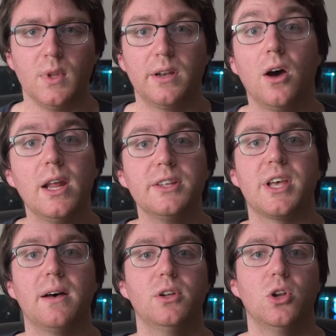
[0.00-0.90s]
Now let's
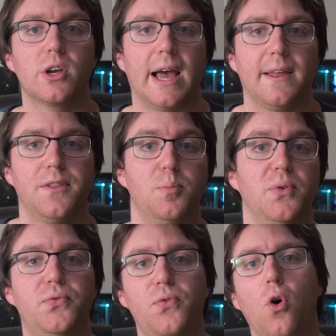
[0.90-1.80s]
have a look at the
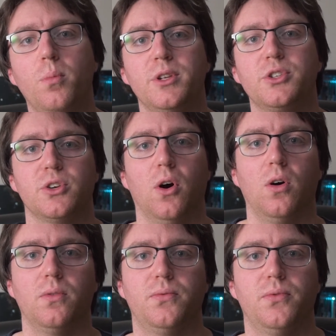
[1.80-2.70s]
performance
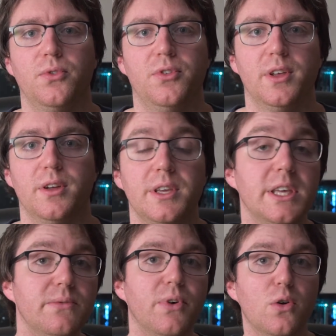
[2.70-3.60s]
of the
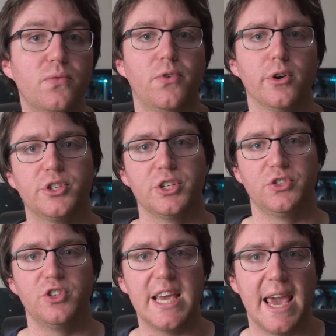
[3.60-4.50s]
Evo versus
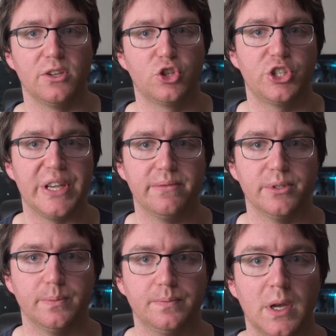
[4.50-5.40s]
the
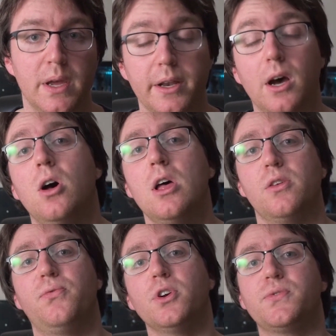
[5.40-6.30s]
H7. Now,
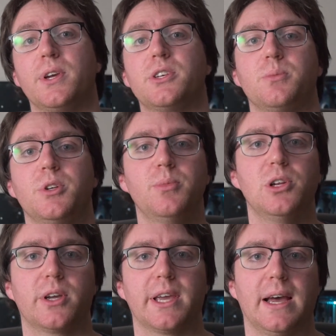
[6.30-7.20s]
the first figures I'm going to be
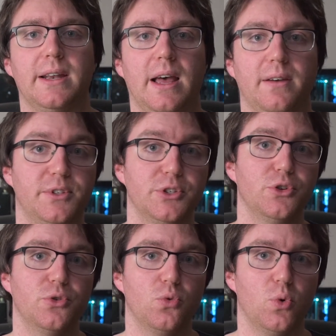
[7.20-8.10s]
looking at have to
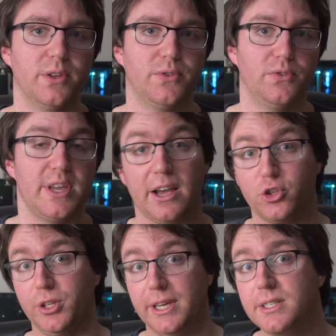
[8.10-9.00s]
do with the
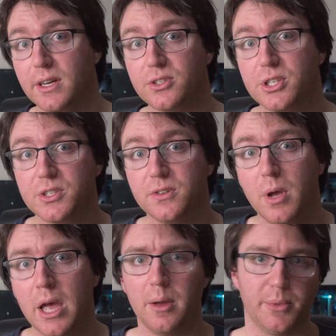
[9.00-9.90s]
actual Intel system,
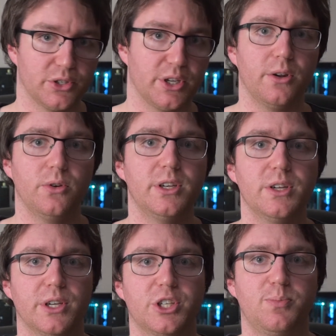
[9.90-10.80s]
because I don't need
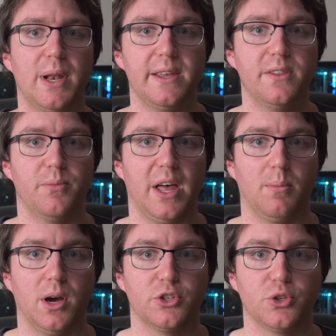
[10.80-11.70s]
to explain them that
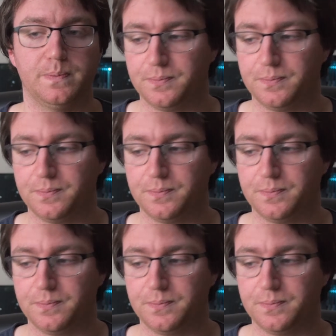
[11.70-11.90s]
much.